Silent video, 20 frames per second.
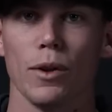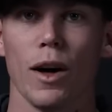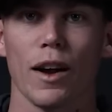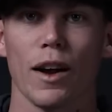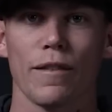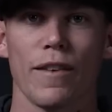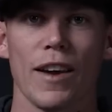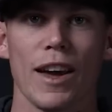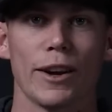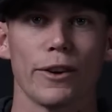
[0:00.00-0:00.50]

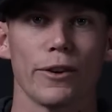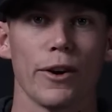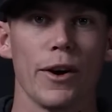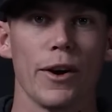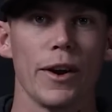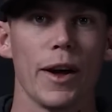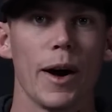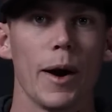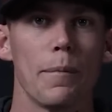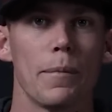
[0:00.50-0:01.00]
Riley
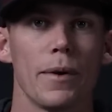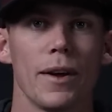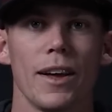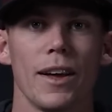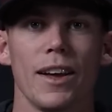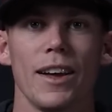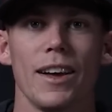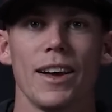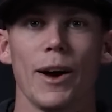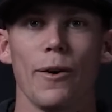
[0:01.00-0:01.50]
Herbst is there
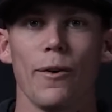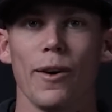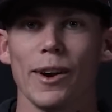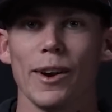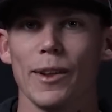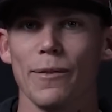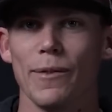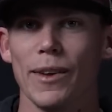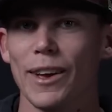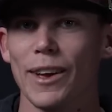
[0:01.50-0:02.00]
right now,
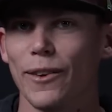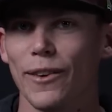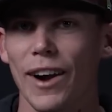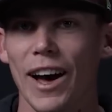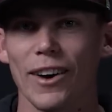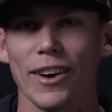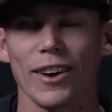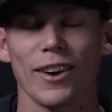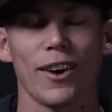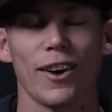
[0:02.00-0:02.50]
but there's a
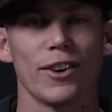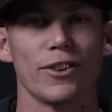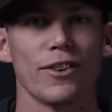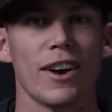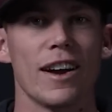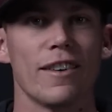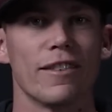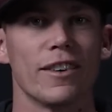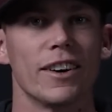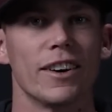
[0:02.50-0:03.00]
ton of
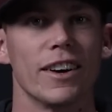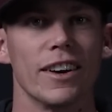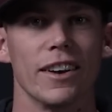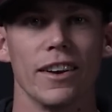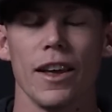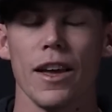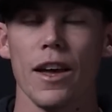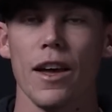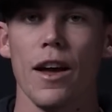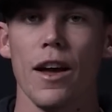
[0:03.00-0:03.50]
rumors
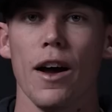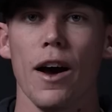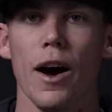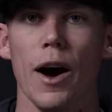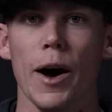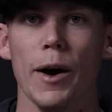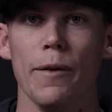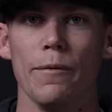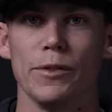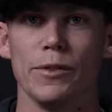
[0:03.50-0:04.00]
flying about
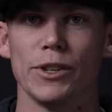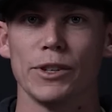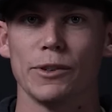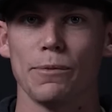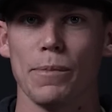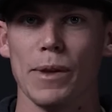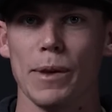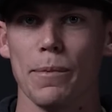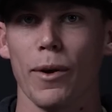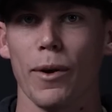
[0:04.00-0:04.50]
him.
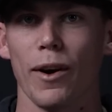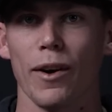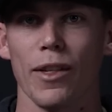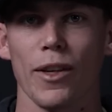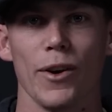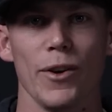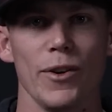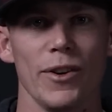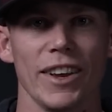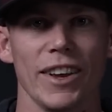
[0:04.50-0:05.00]
There's
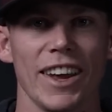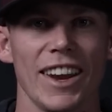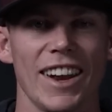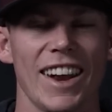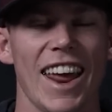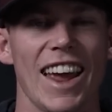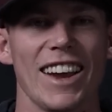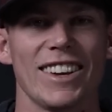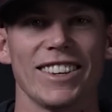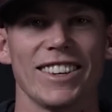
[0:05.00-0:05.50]
rumors that he's
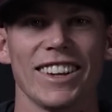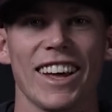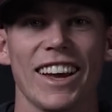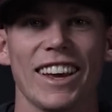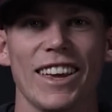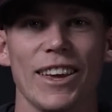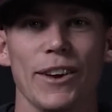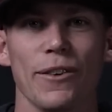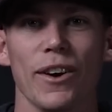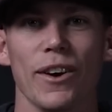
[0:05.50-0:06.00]
jumping
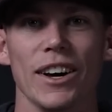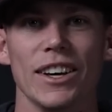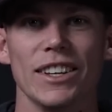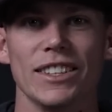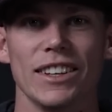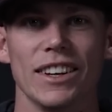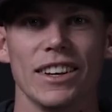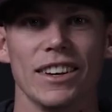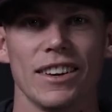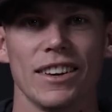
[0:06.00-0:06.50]
back
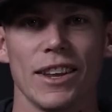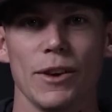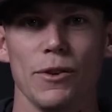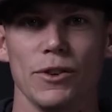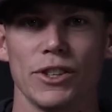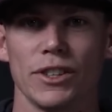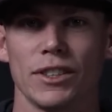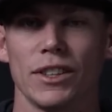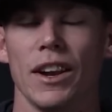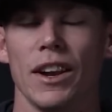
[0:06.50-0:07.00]
over to
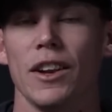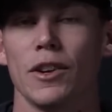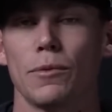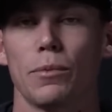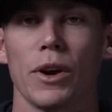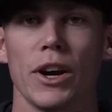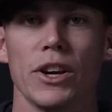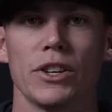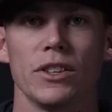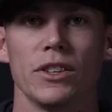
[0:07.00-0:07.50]
Joe Gibbs
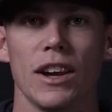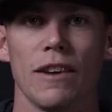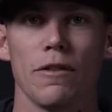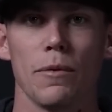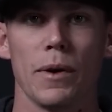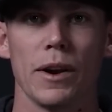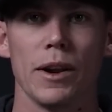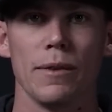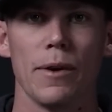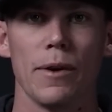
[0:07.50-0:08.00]
Racing.
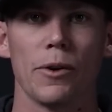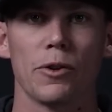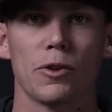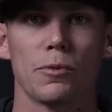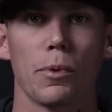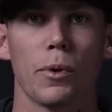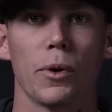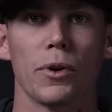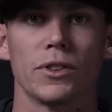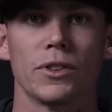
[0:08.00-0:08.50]
There's
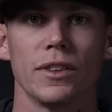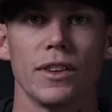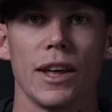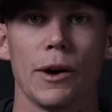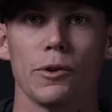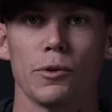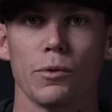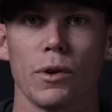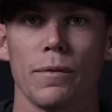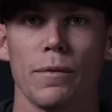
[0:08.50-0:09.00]
rumors that he's
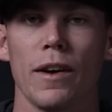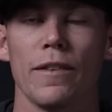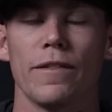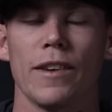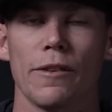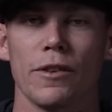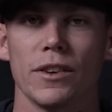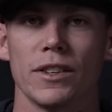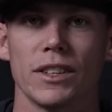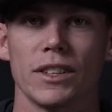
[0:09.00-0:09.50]
jumping up into
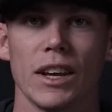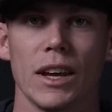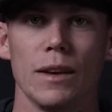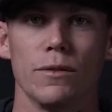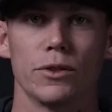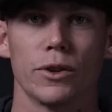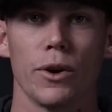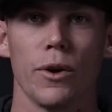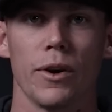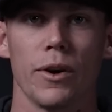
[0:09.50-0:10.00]
the Cup
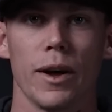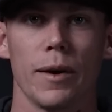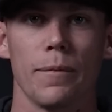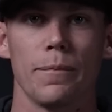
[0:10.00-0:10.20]
Series.